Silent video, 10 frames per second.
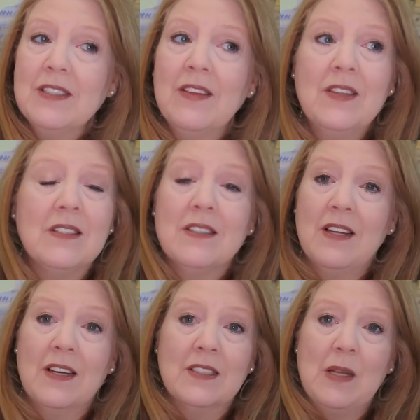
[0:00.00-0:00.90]
said this
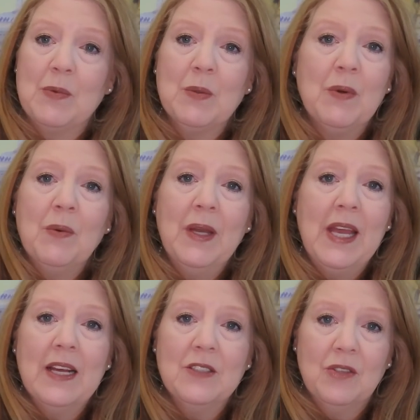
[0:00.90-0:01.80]
is unacceptable. We
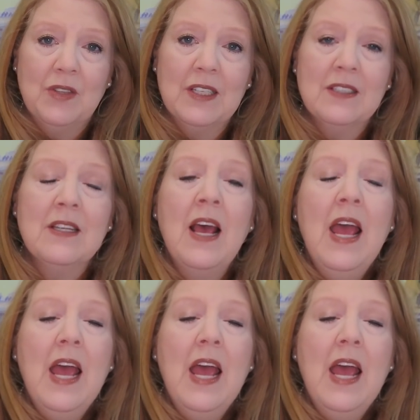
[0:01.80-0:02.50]
can't do this.